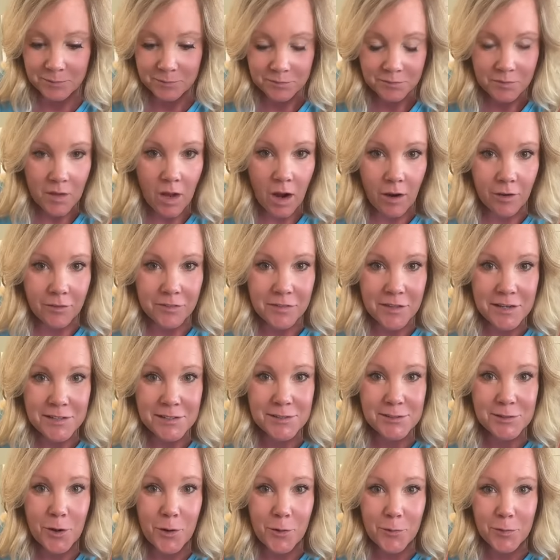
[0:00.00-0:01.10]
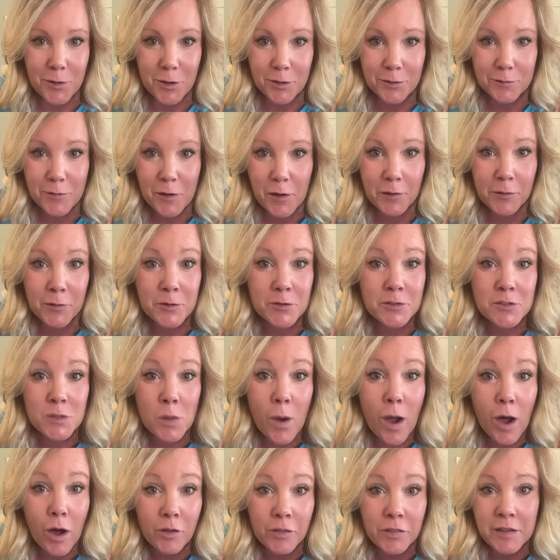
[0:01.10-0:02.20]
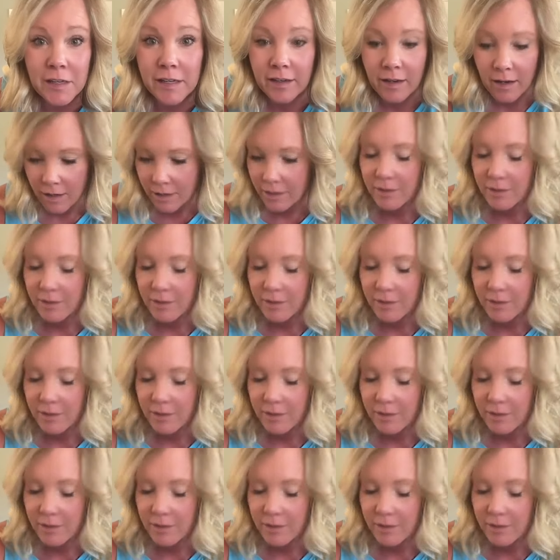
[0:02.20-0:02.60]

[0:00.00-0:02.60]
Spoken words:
Aren't they so beautiful? And they're so healthy.